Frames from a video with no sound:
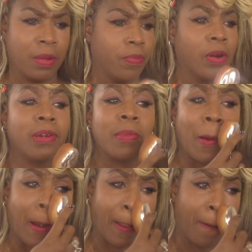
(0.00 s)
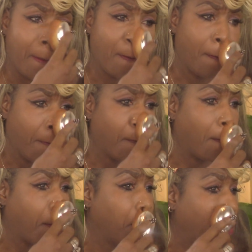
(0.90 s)
burn mark.
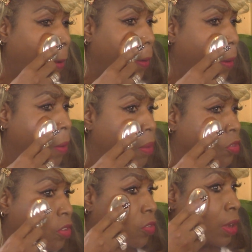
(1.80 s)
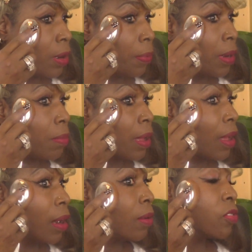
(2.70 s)
I'm like, just trying to put I
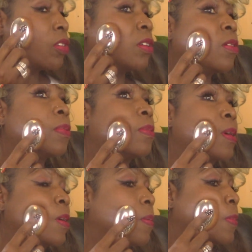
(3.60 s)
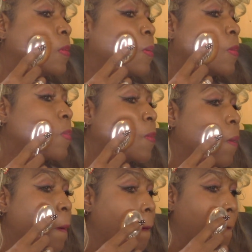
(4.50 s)
was trying to put makeup
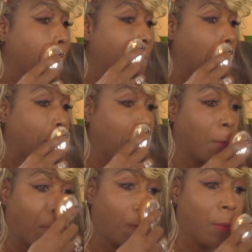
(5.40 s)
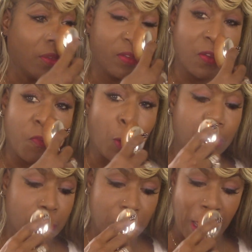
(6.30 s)
on. It wasn't the
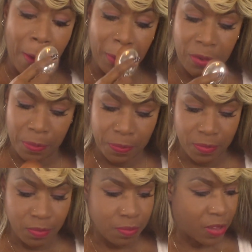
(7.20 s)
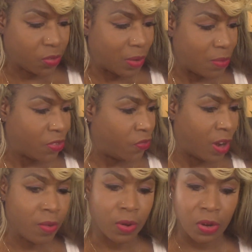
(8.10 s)
4th of July. I wasn't messing around with
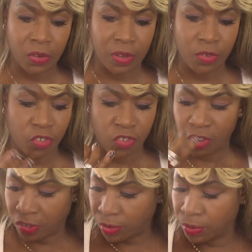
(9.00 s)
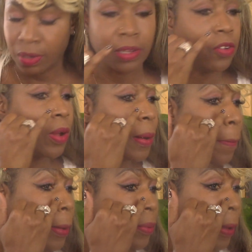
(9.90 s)
fireworks. I was just really trying to
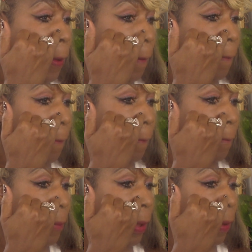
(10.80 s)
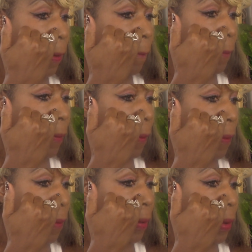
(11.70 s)
put on makeup.
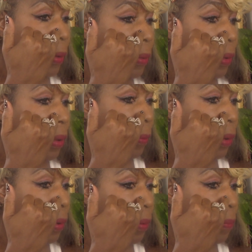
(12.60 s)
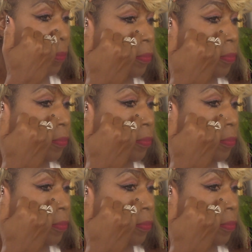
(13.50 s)
I don't know how well